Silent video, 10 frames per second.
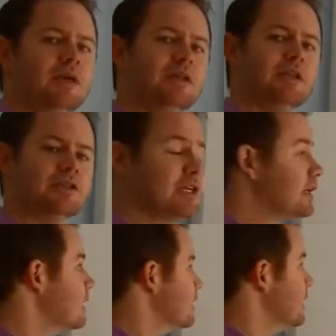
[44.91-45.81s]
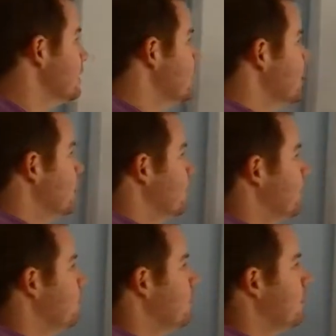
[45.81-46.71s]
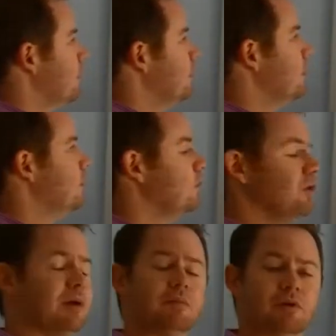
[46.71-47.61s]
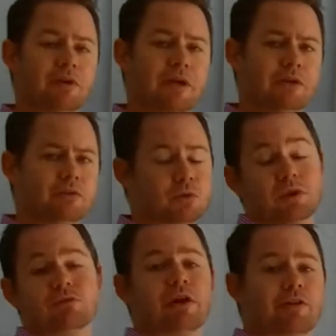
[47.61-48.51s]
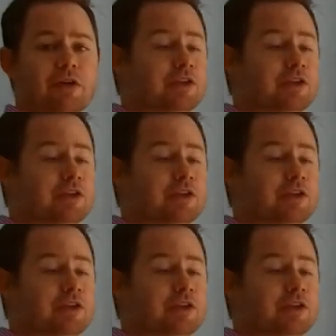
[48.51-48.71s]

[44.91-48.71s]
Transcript: And then secondly, we want all whole number values, or rather